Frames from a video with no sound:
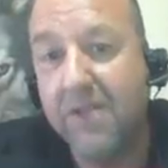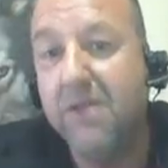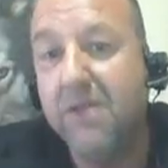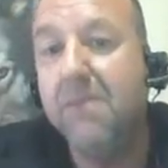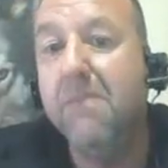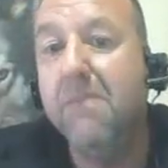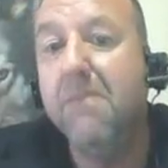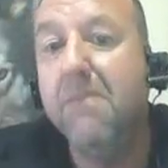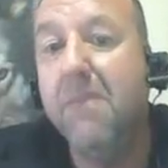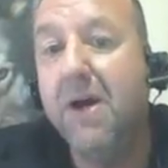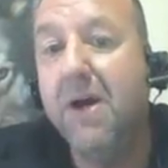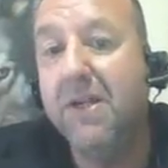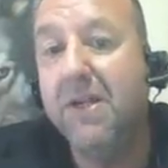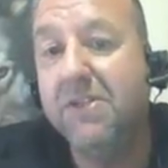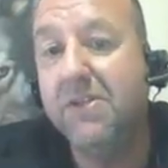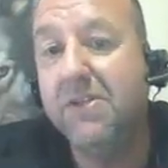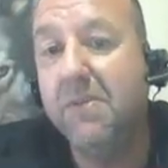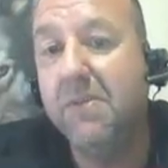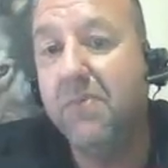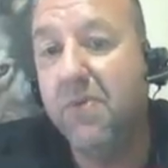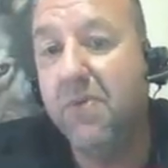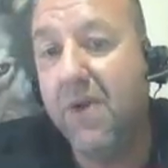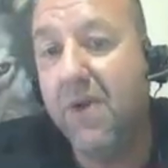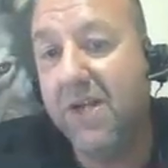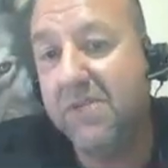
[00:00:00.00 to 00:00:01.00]
You
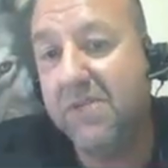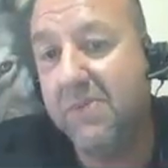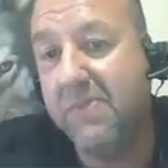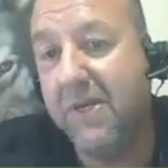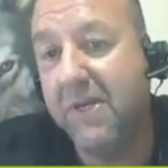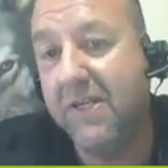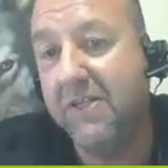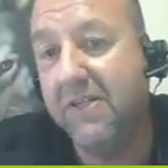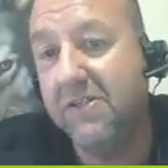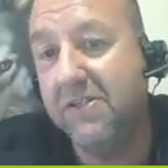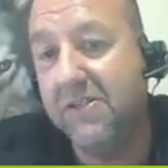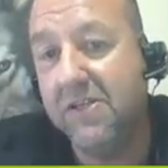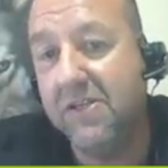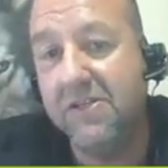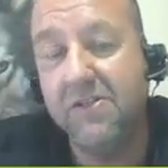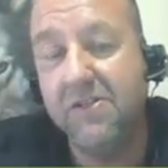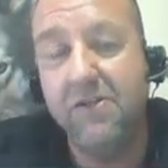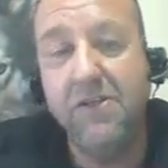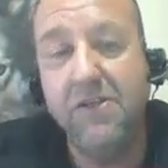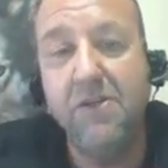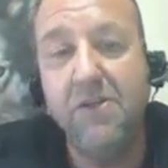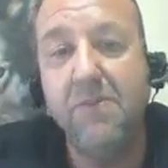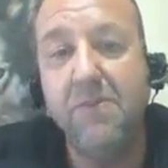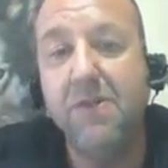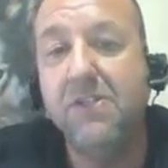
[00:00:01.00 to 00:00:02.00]
must prospect
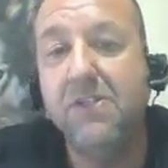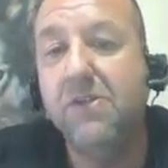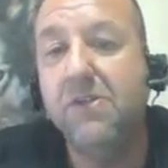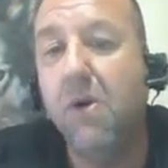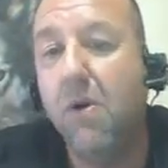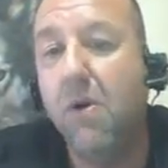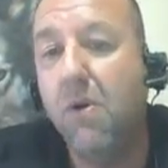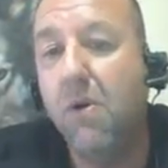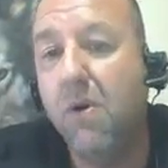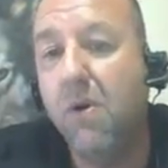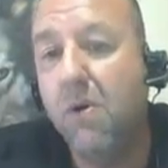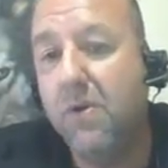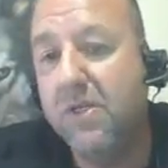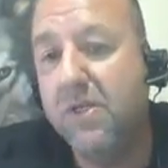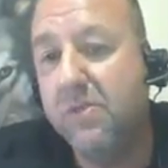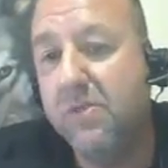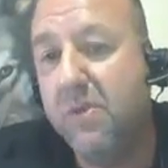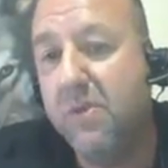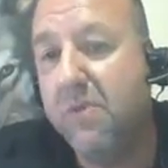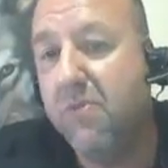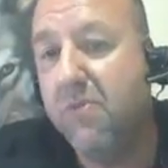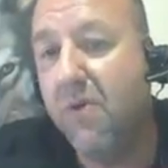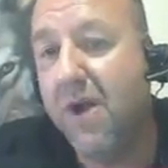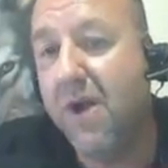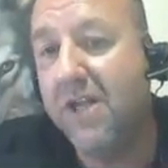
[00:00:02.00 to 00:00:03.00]
consistently. You must always
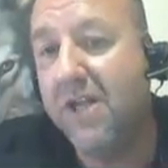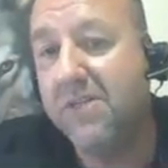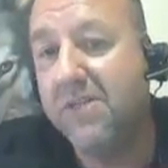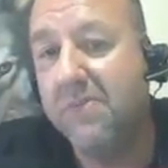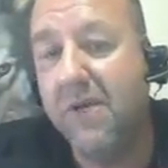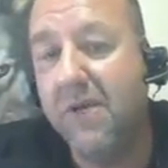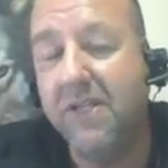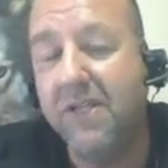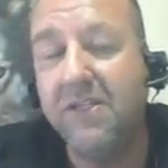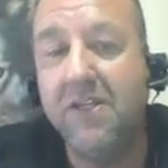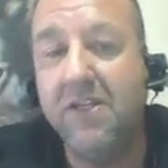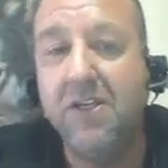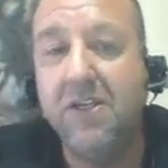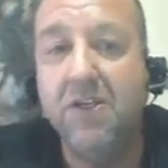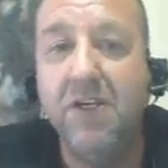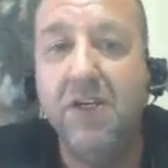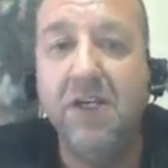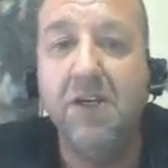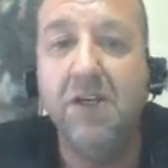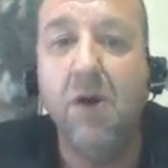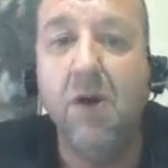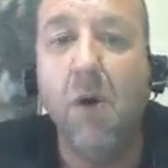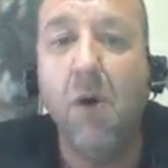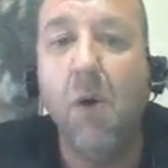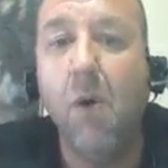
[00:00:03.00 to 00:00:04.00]
be prospecting. You
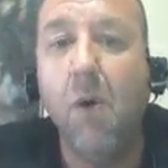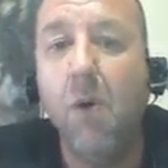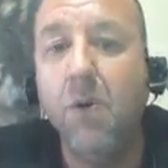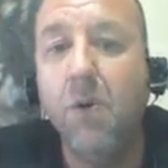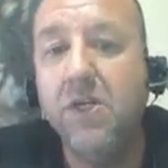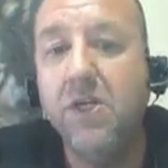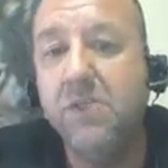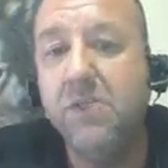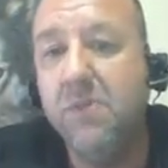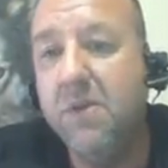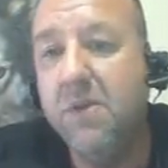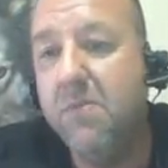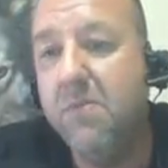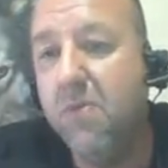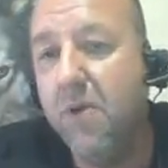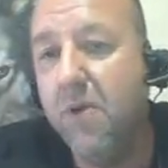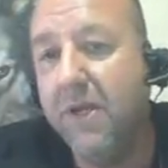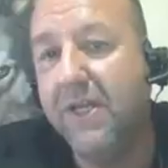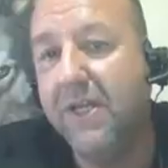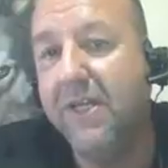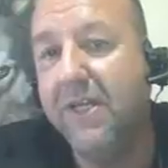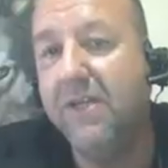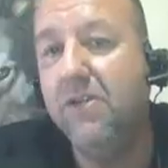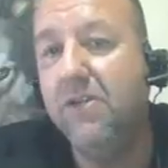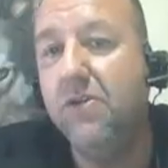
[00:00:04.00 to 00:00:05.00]
need to always be
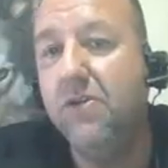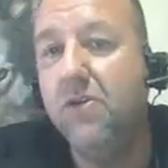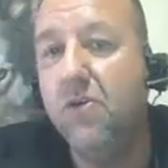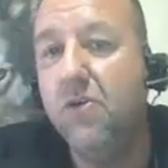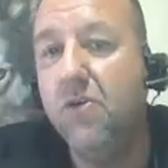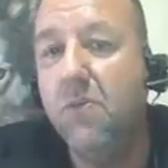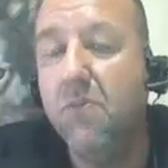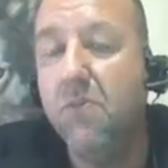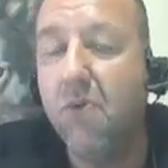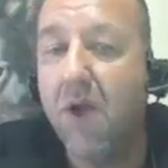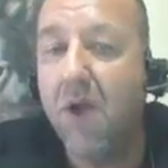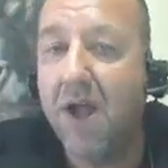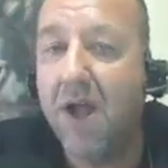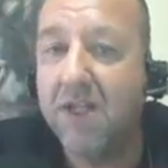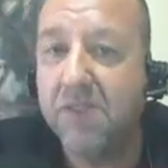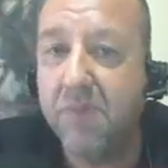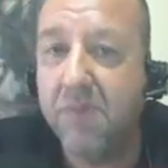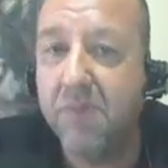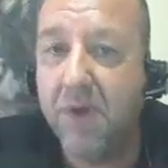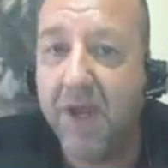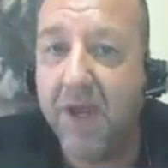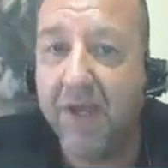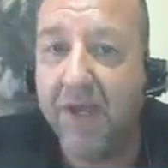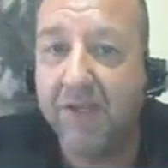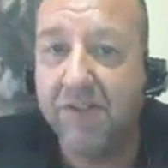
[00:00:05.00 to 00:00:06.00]
bringing new
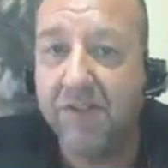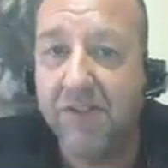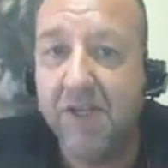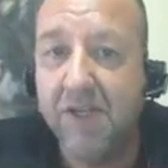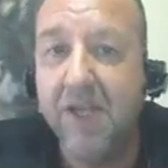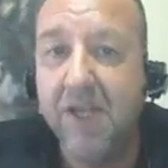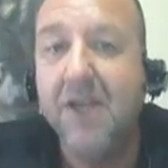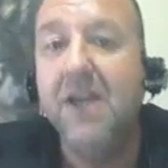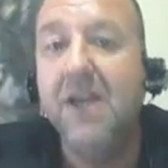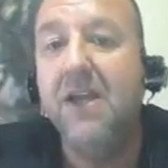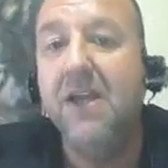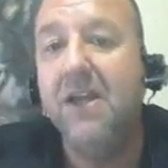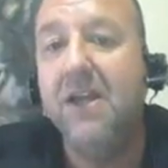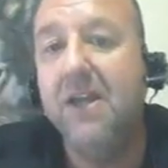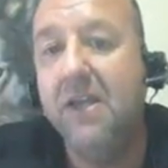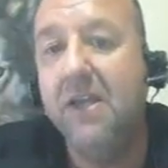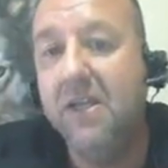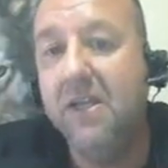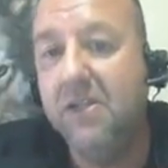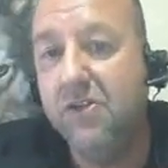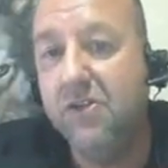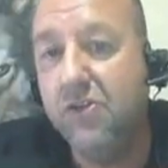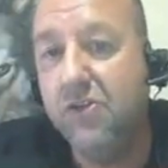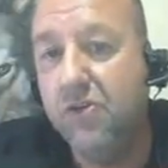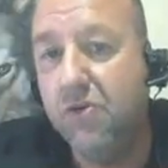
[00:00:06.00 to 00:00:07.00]
prospects
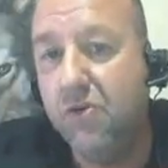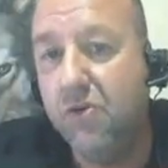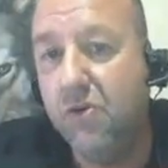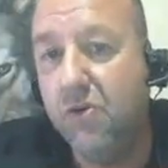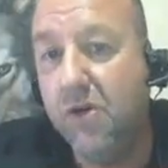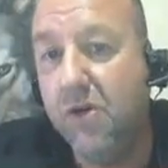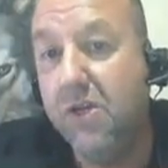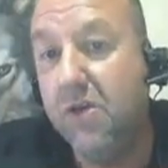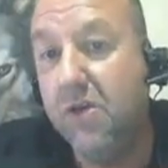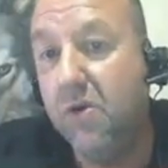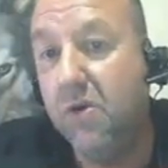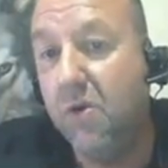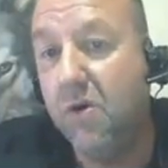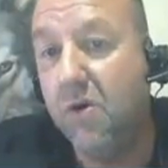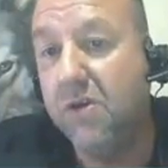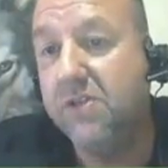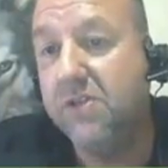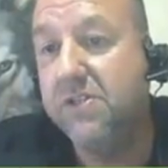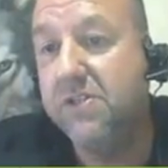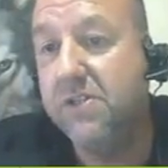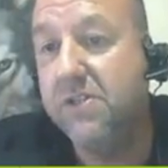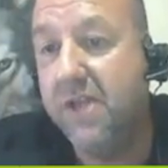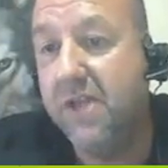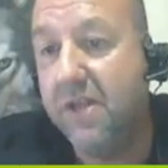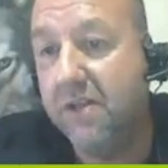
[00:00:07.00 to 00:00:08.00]
into your
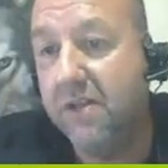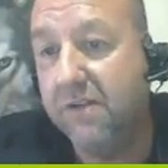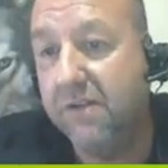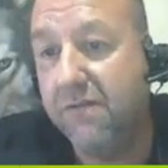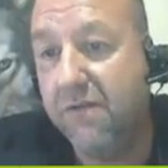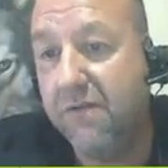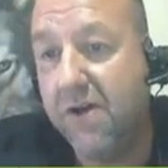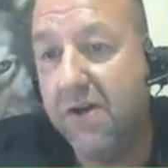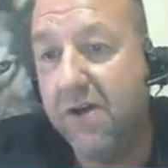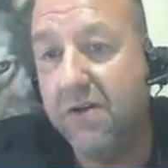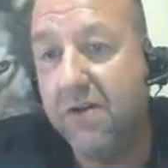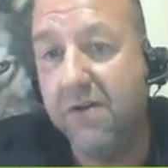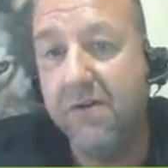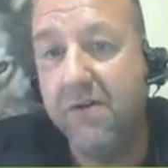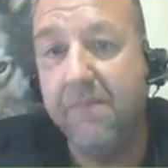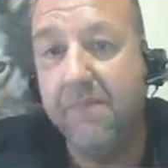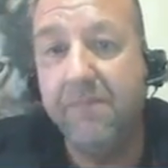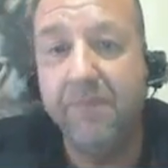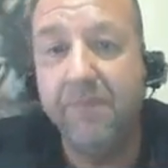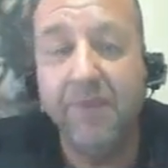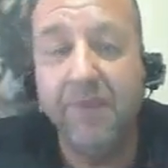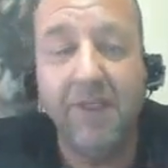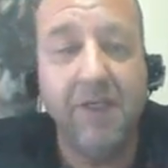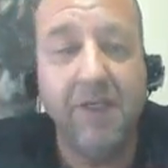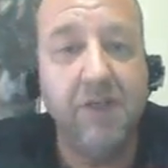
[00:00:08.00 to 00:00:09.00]
sales
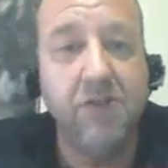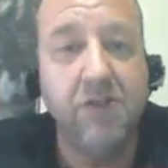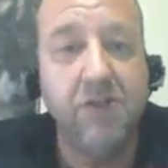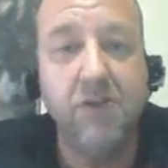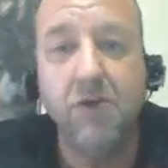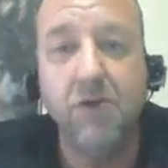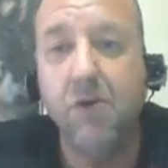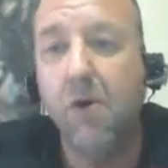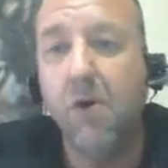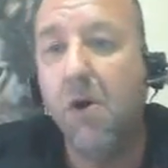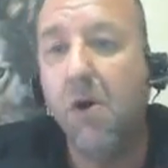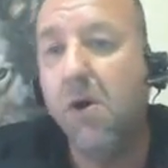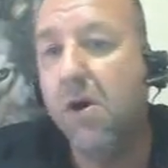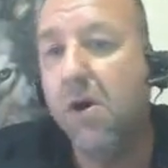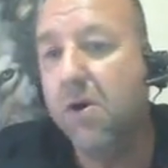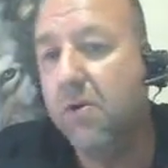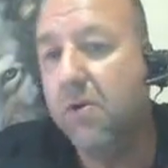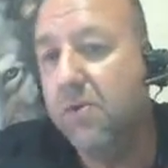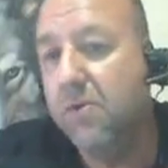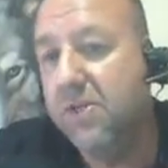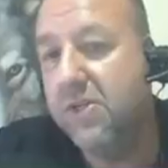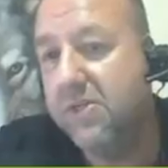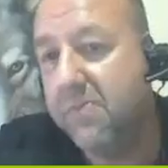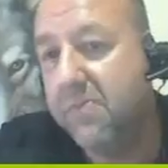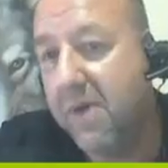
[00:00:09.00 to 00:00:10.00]
funnel, into your
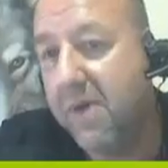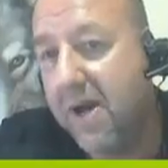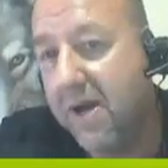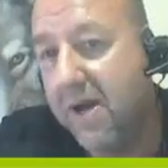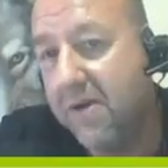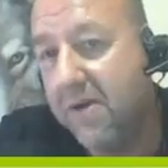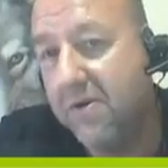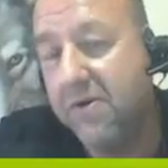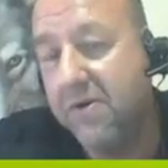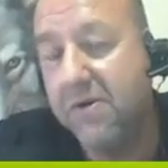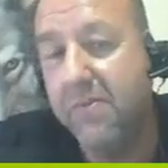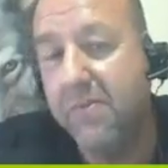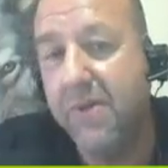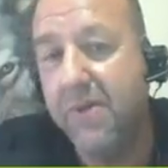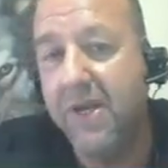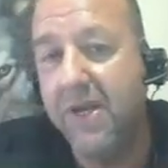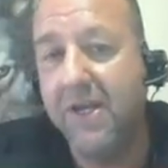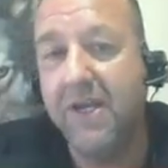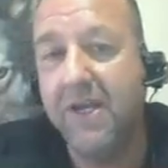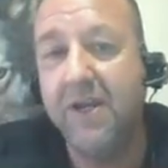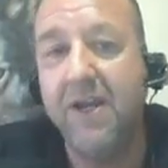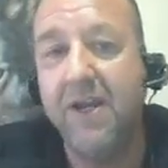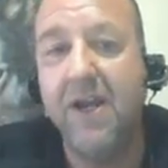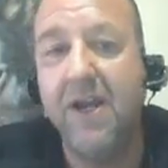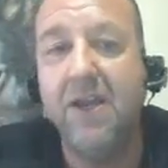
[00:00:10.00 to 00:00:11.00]
autoresponder,
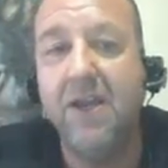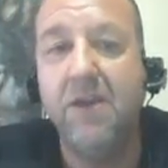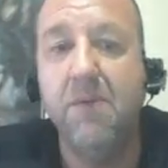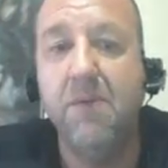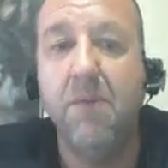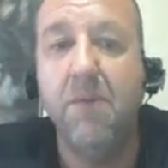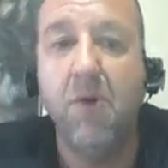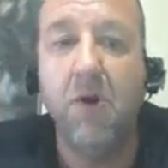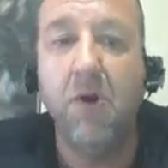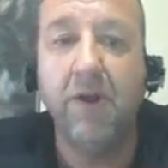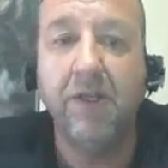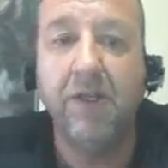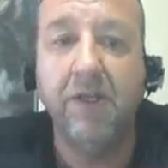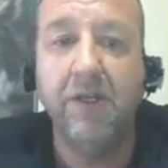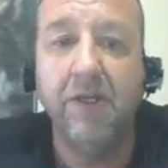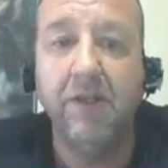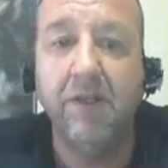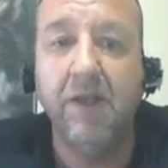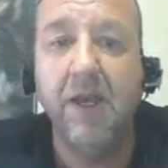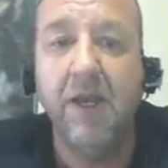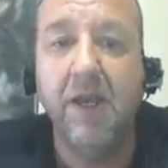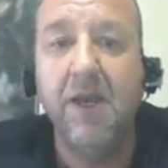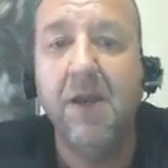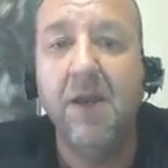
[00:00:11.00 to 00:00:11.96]
depending on how you market.